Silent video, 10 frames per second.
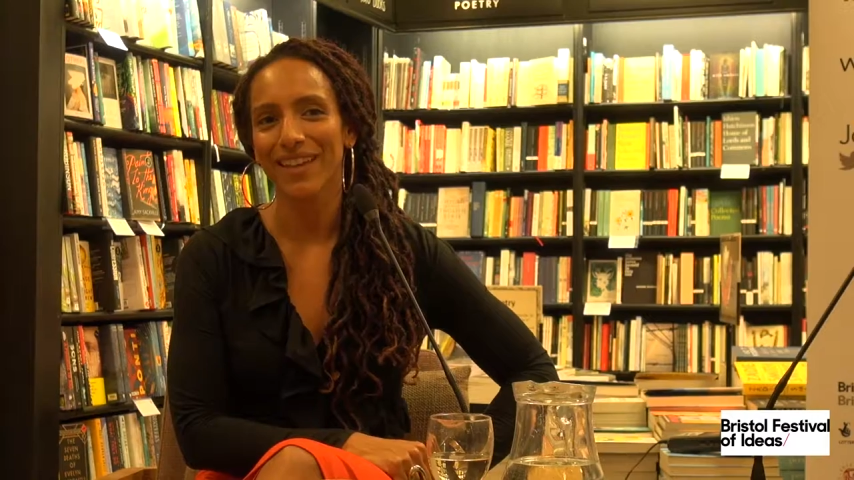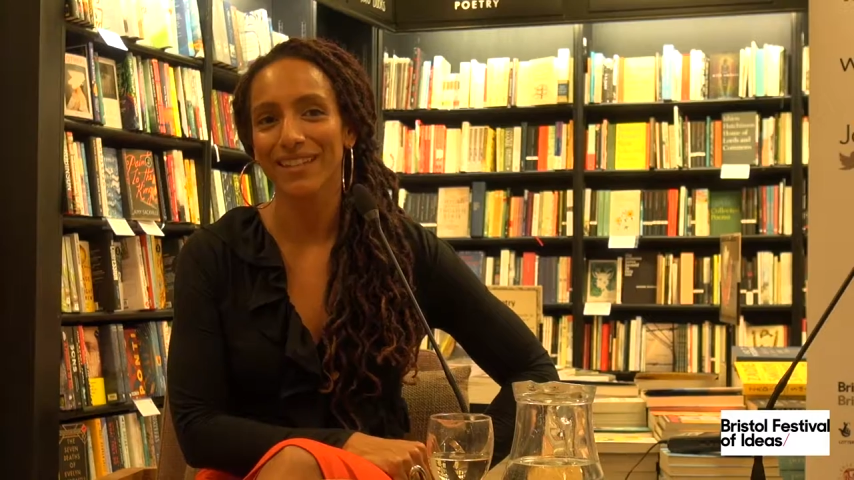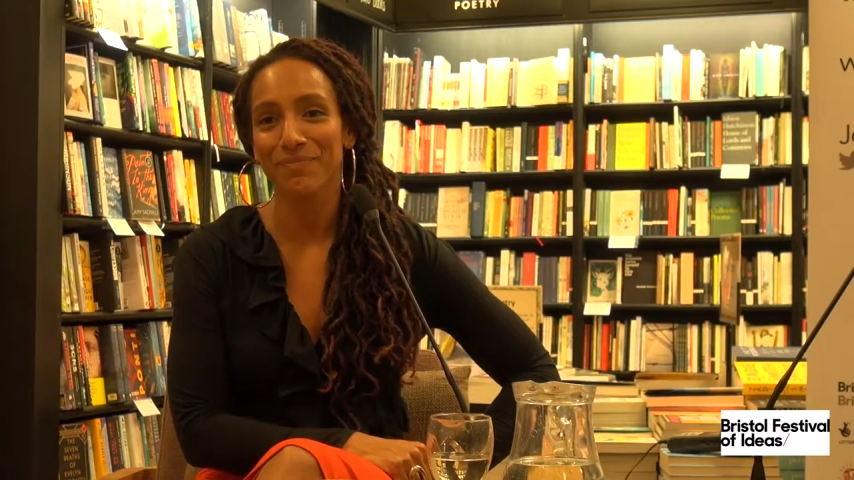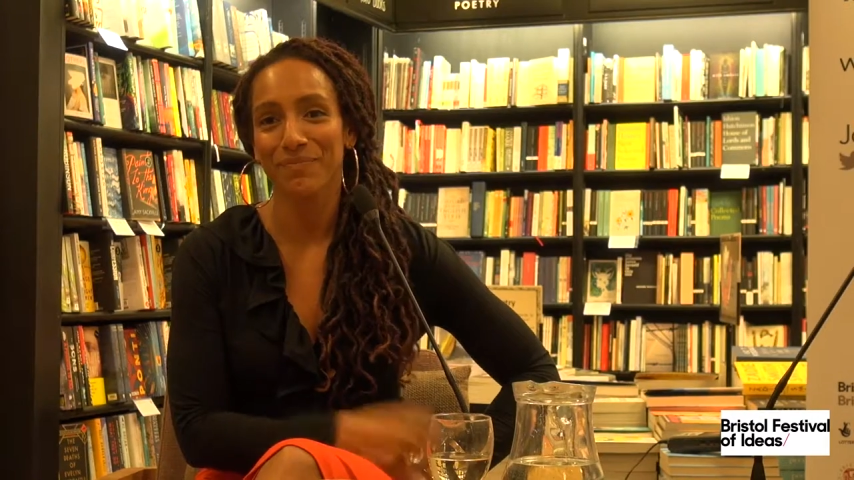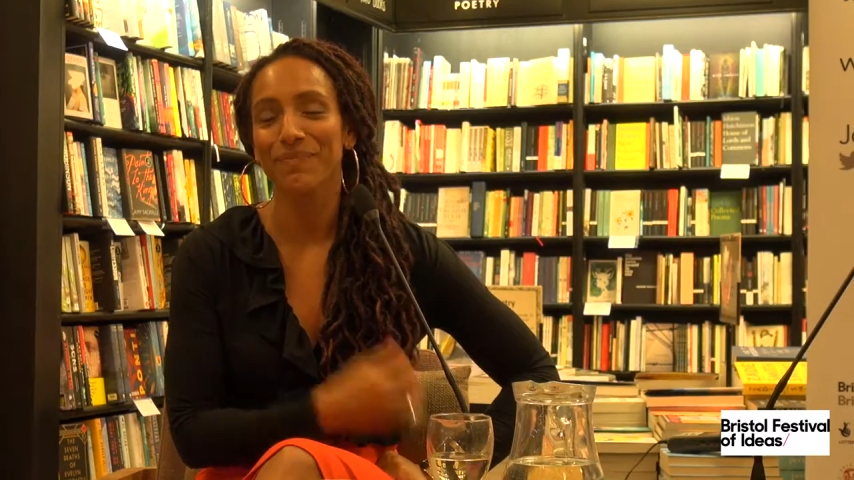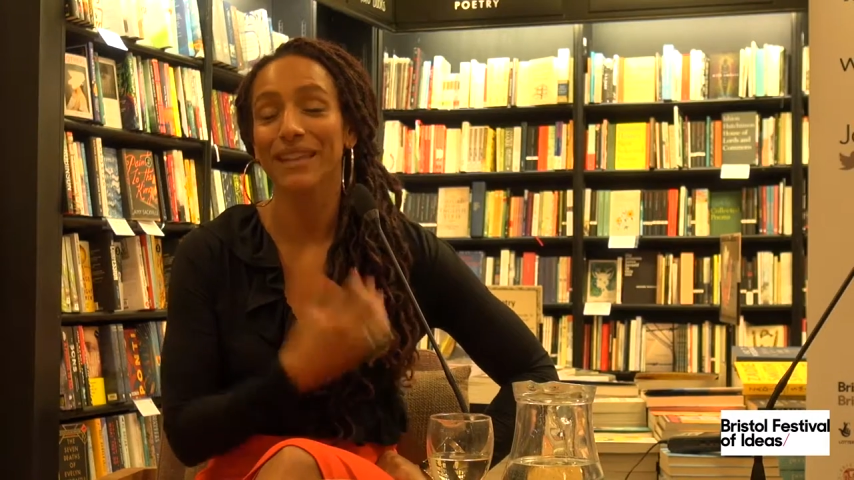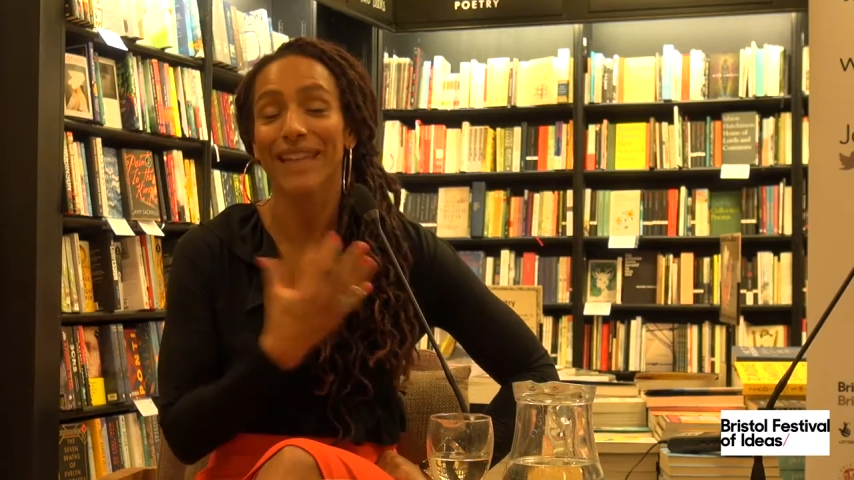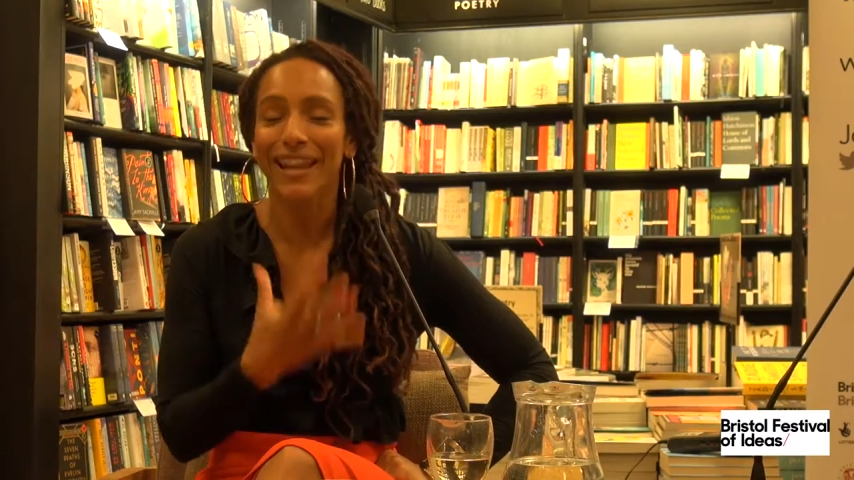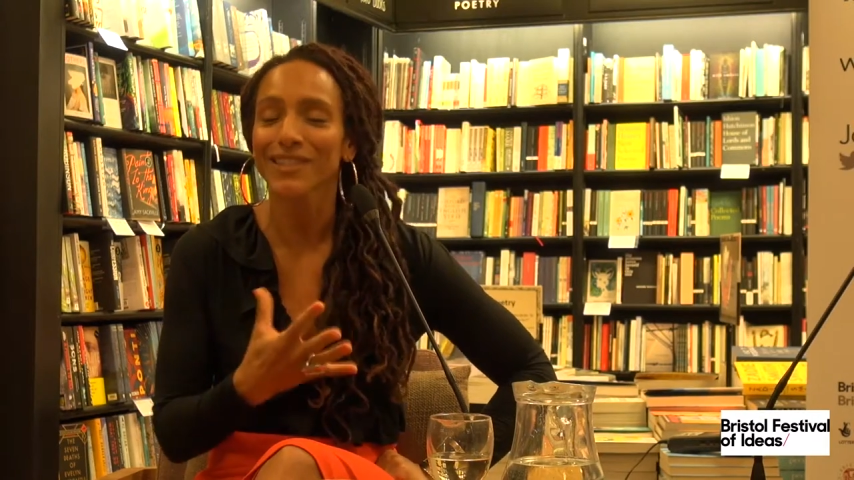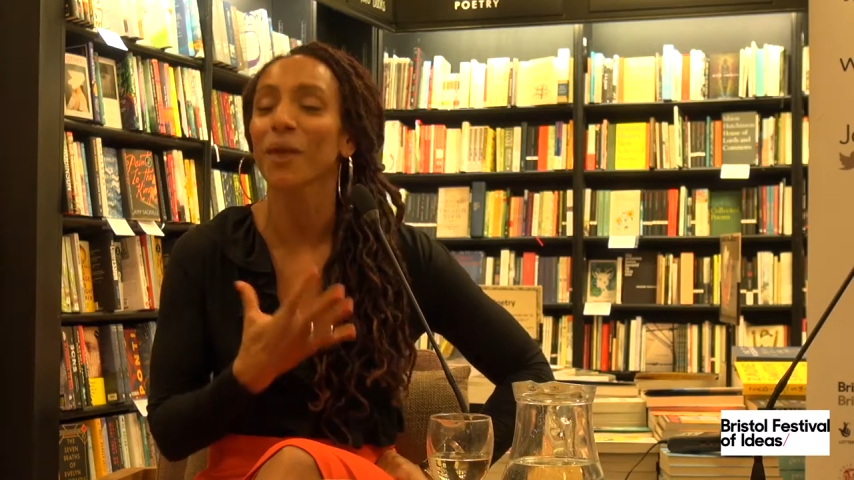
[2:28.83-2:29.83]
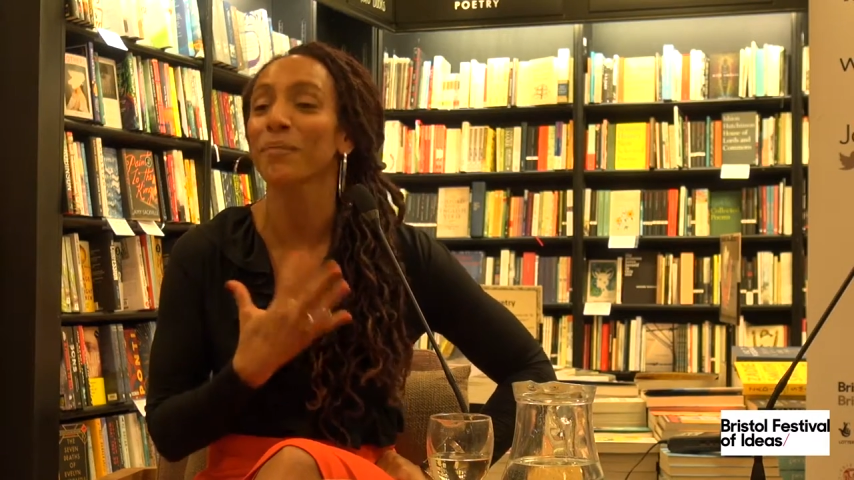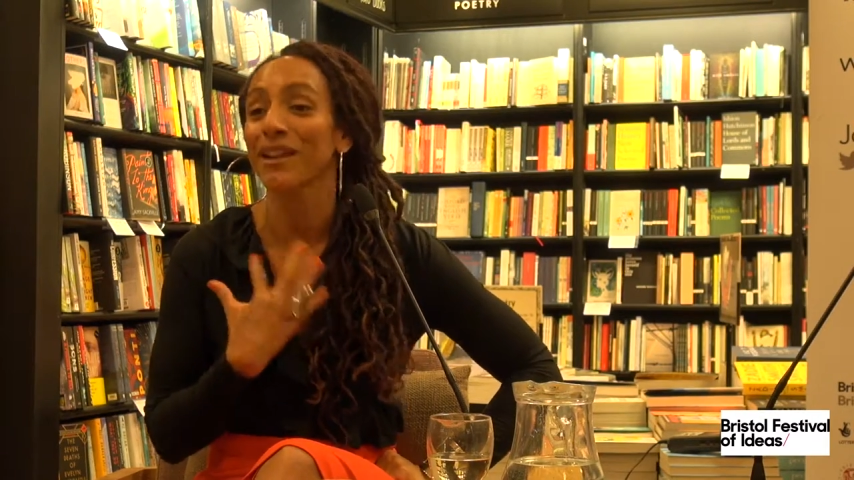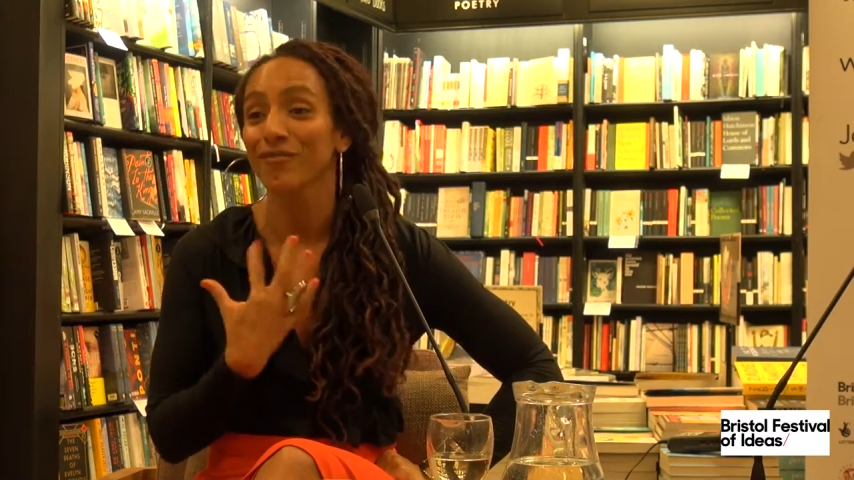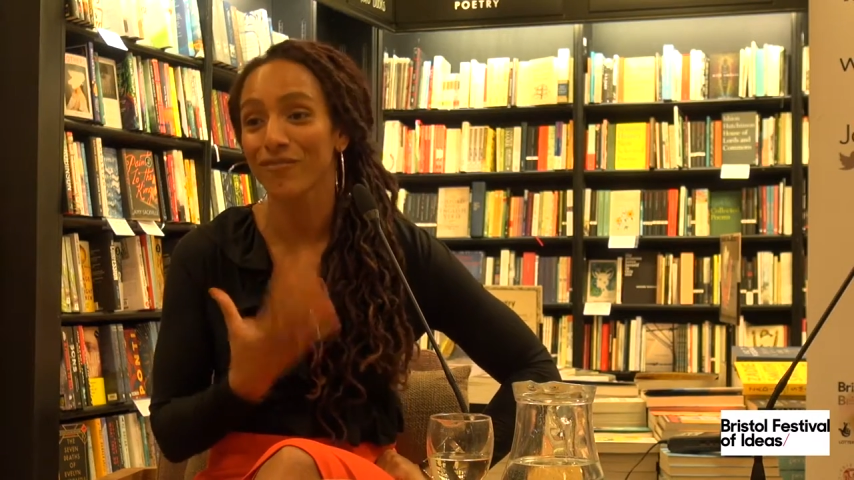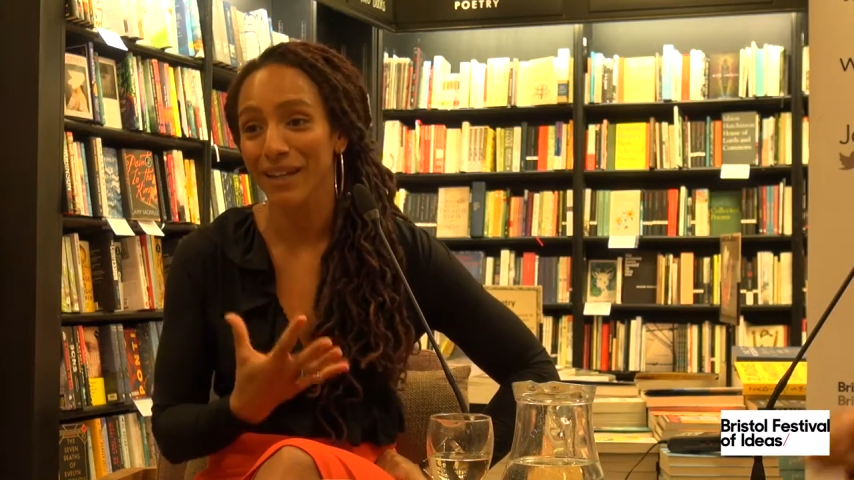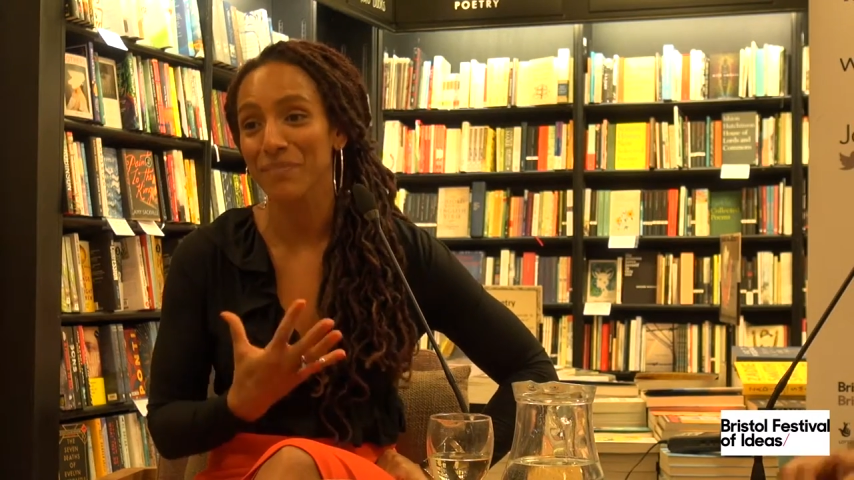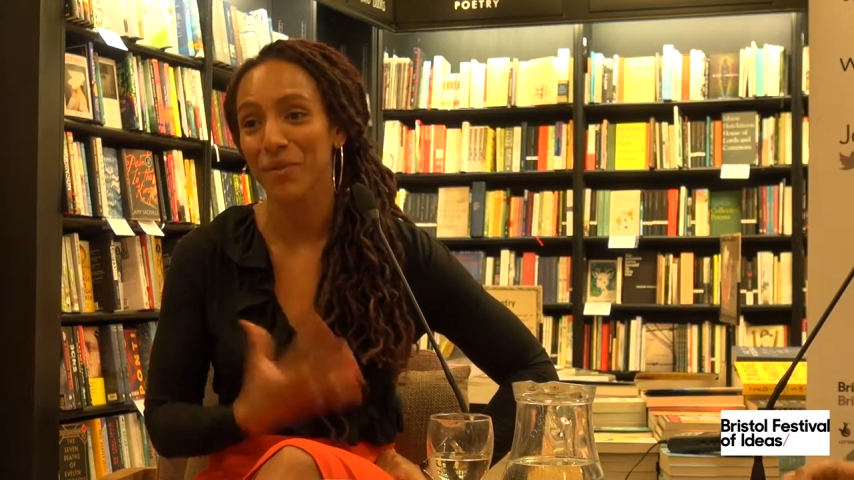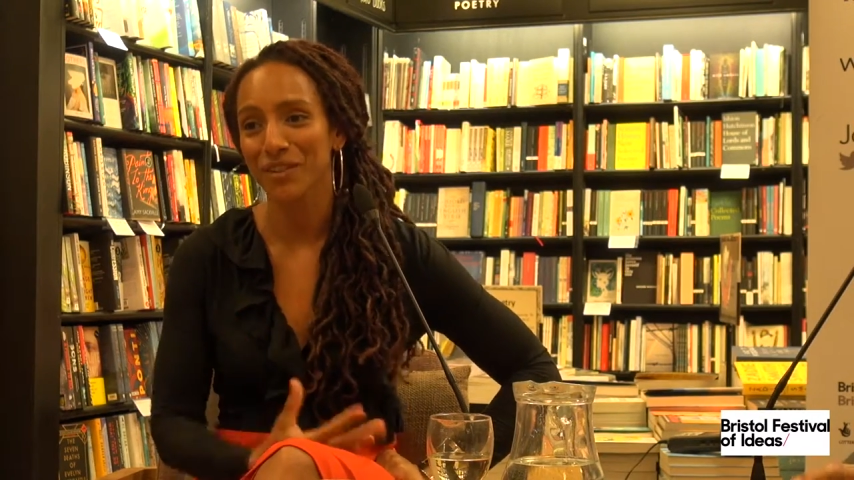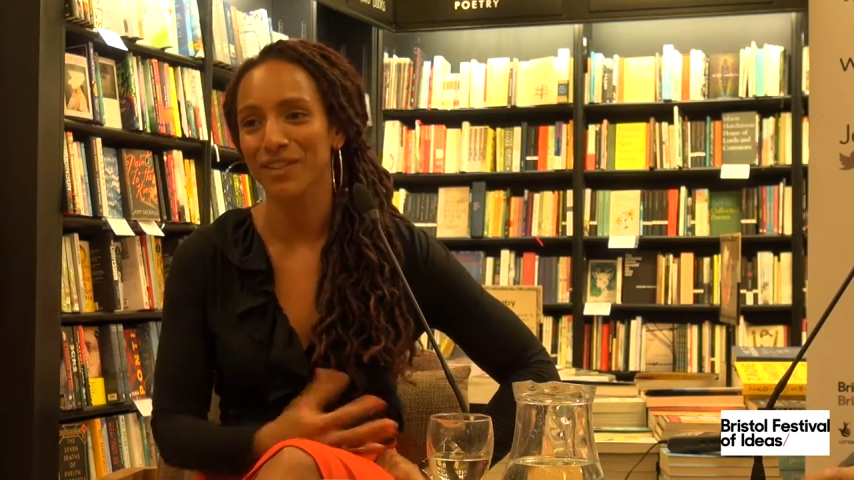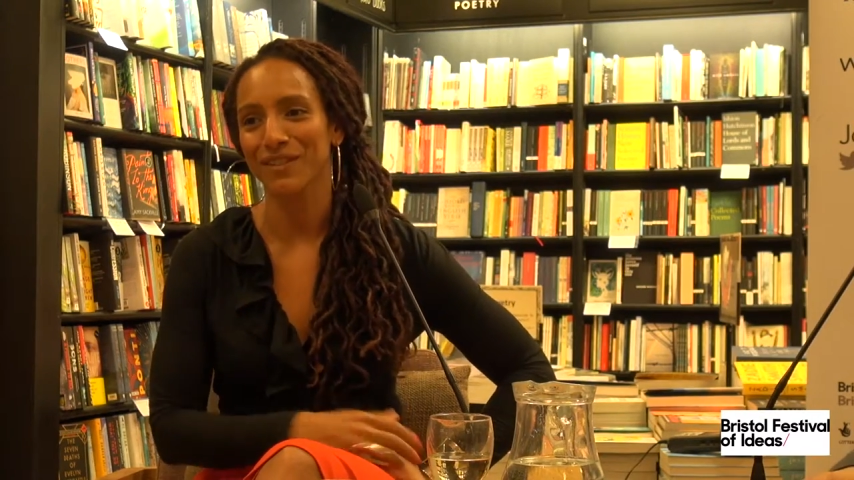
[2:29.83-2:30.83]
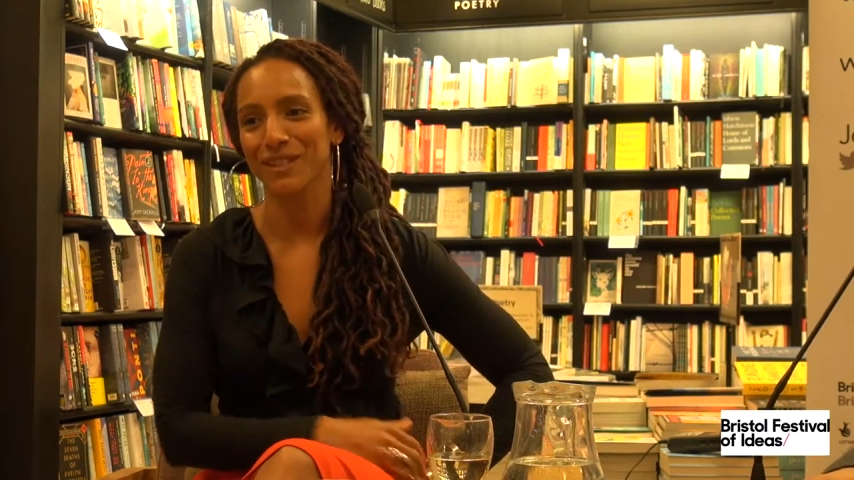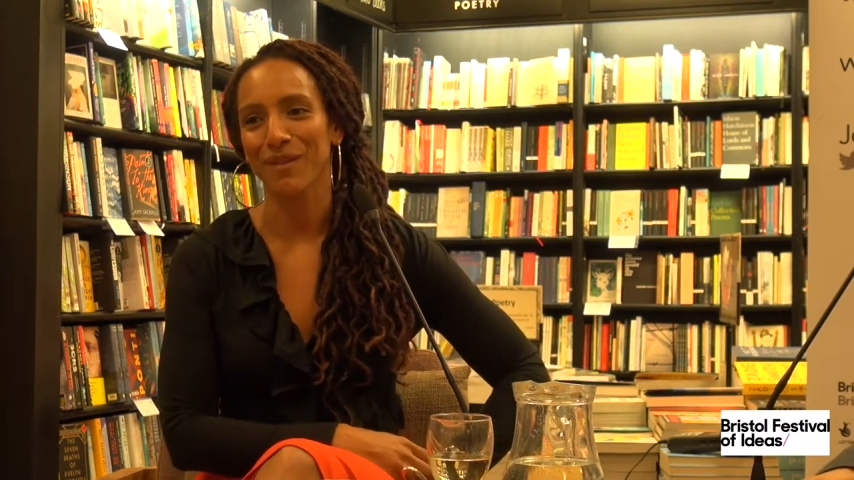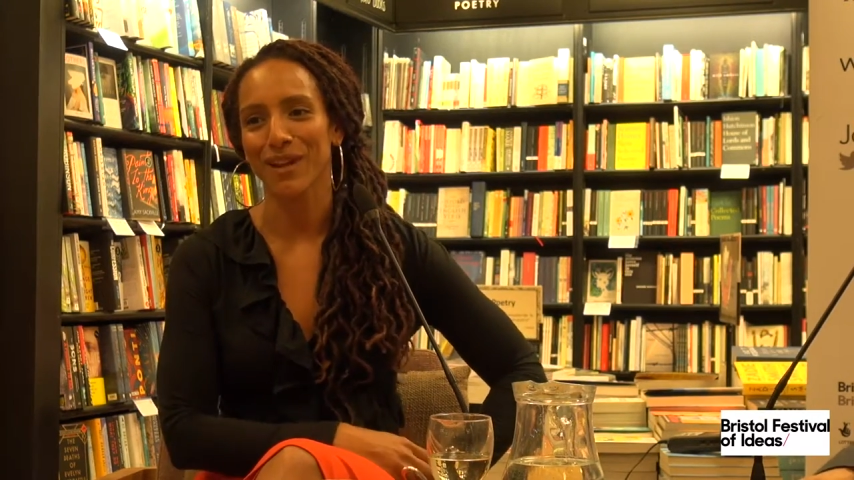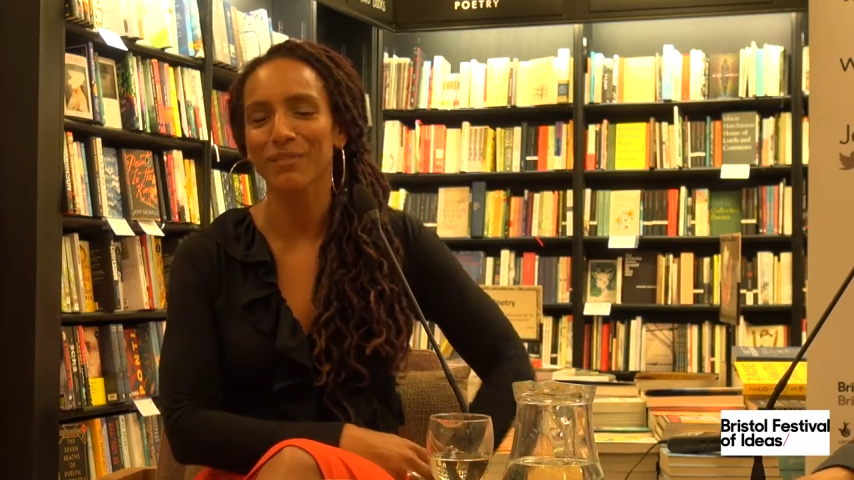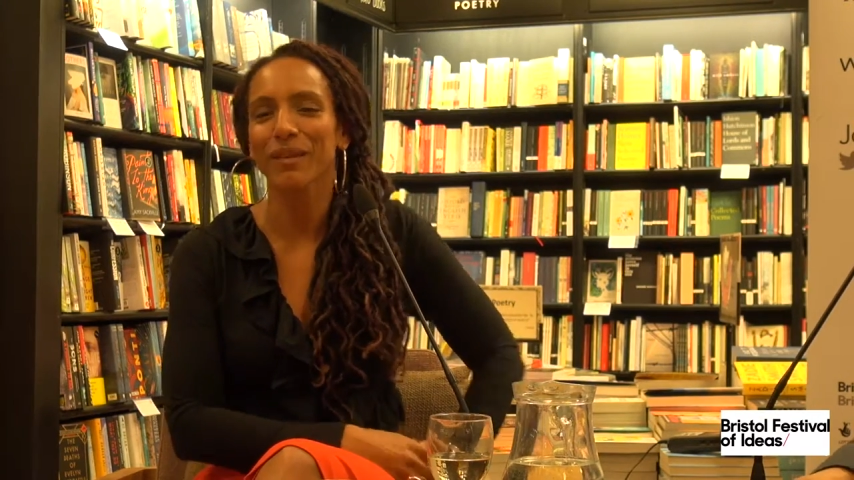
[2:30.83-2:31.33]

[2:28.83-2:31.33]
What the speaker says: it's ended up being a really positive experience.